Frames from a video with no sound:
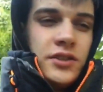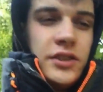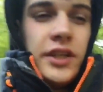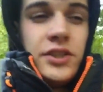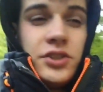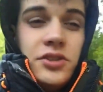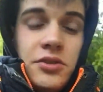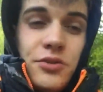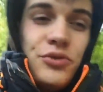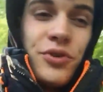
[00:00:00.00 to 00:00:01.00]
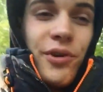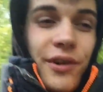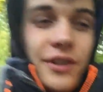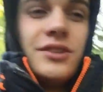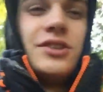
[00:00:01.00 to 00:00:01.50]
Day two of
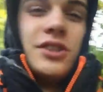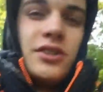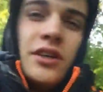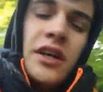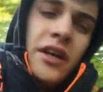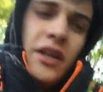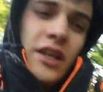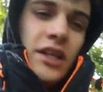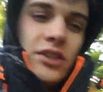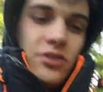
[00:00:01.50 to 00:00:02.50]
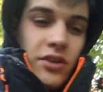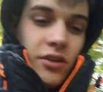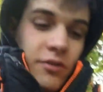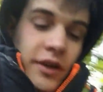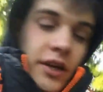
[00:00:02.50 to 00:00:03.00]
trying to
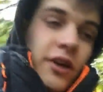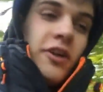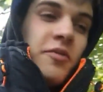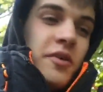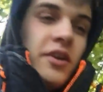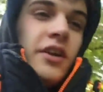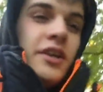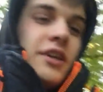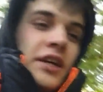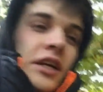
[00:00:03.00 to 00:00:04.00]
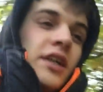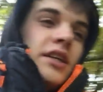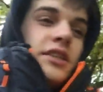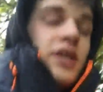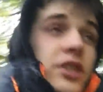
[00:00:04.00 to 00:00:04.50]
start waking up earlier.
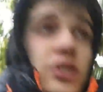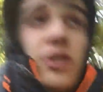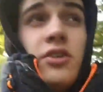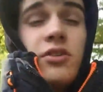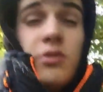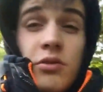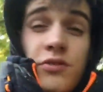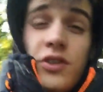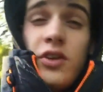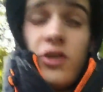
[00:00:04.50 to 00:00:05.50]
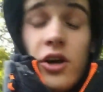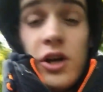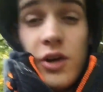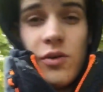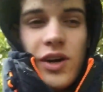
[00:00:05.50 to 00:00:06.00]
Day two of it not
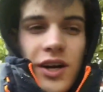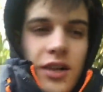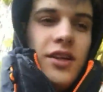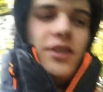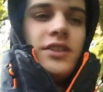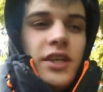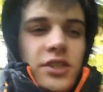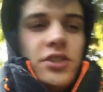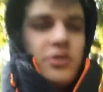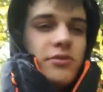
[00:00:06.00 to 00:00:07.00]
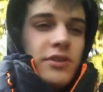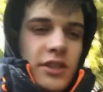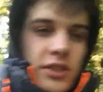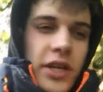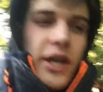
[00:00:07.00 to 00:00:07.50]
going well. And day two of
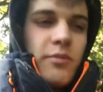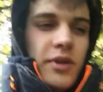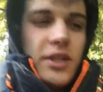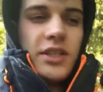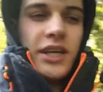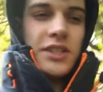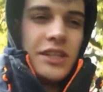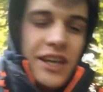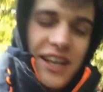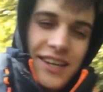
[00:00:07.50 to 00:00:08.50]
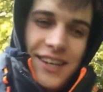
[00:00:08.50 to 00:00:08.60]
needing to get a bloody taxi.